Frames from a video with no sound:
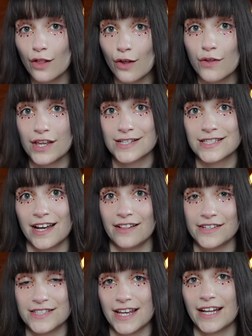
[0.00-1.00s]
clothing
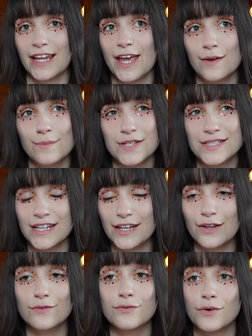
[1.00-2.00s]
style design can be seen
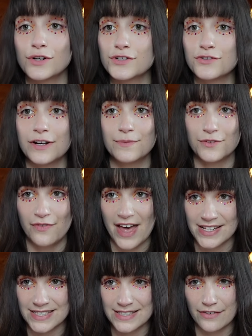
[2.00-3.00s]
in fur-trimmed
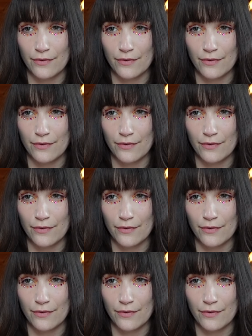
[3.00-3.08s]
vests,